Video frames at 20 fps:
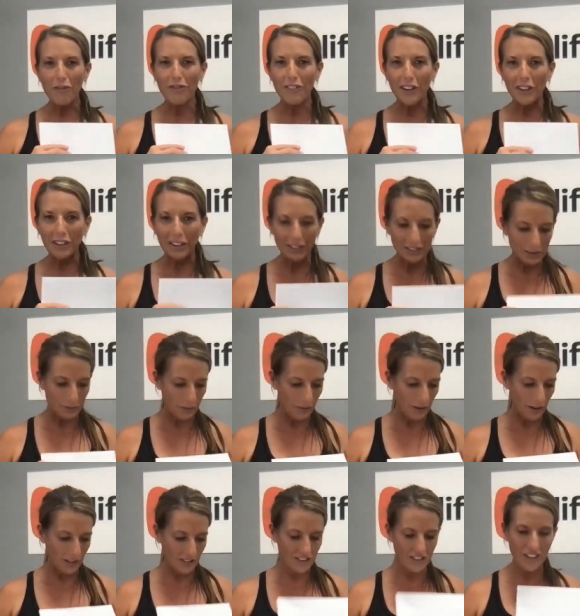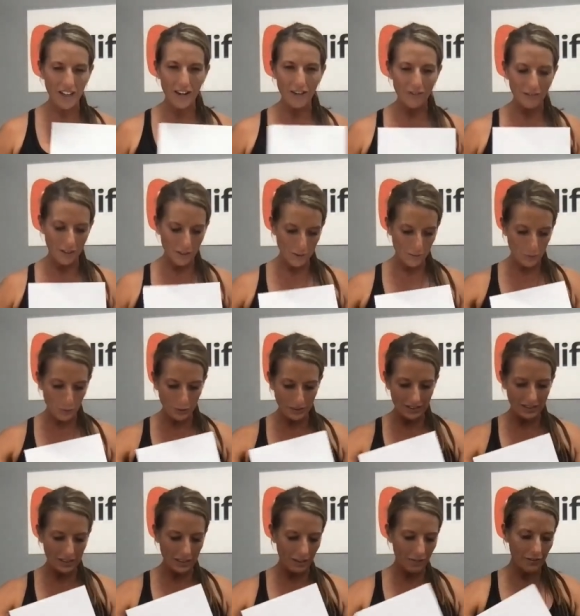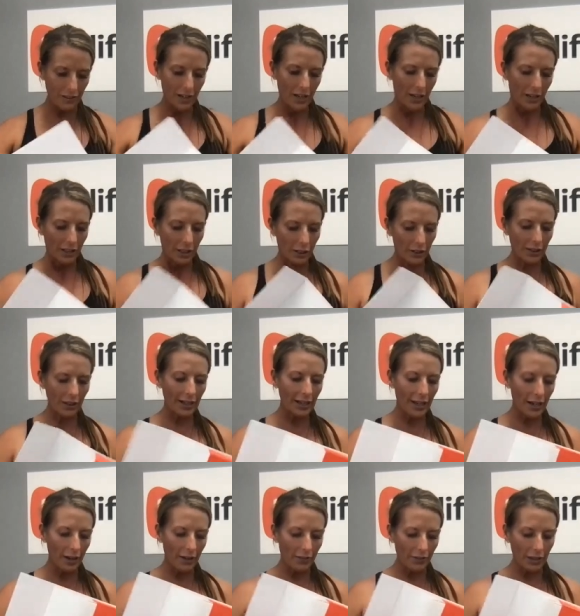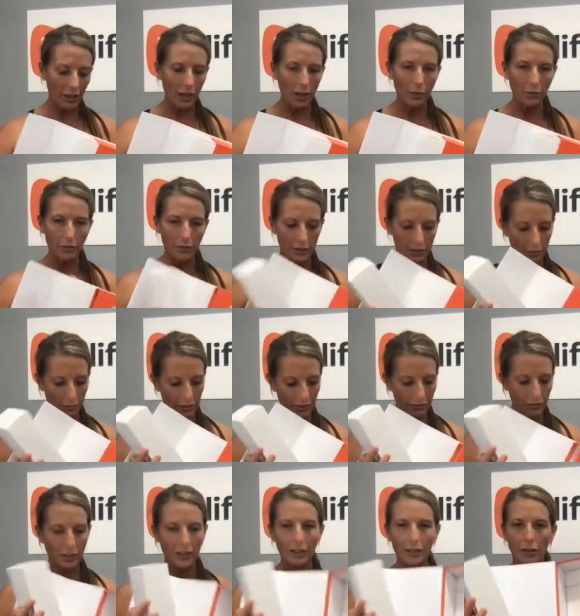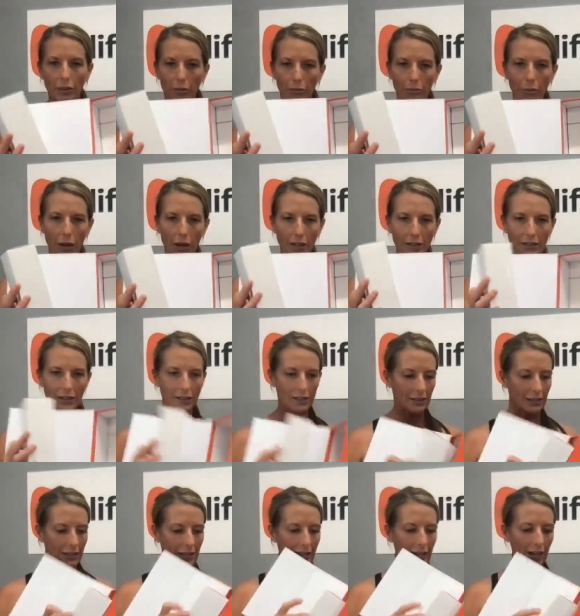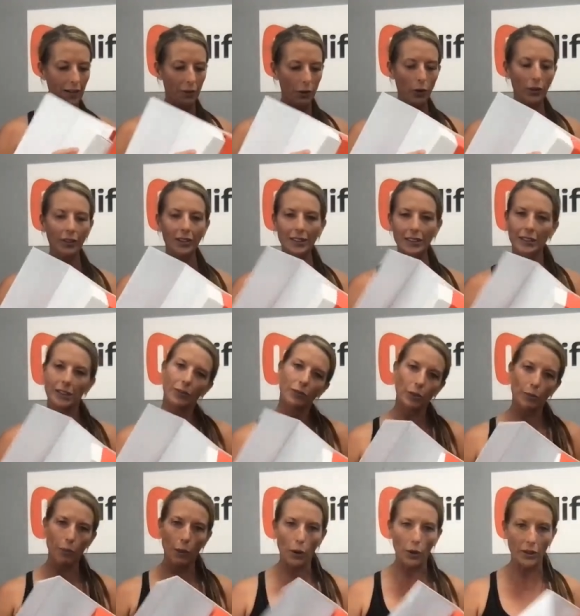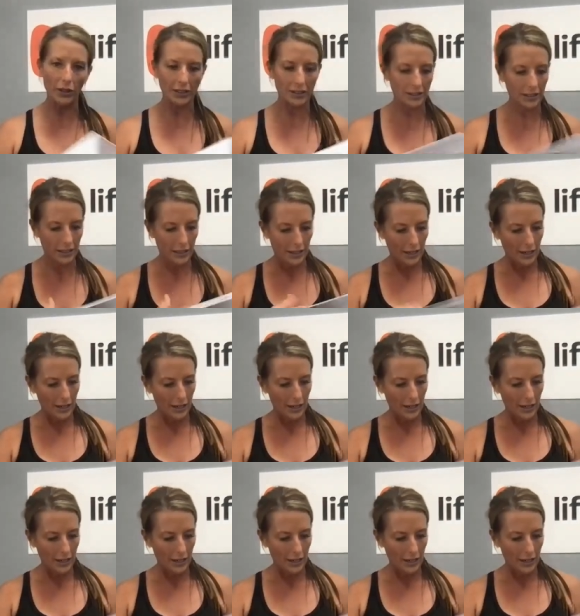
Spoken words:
fell out some of our stuff, our important stuff. You're going to have some different boxes that have all these different parts.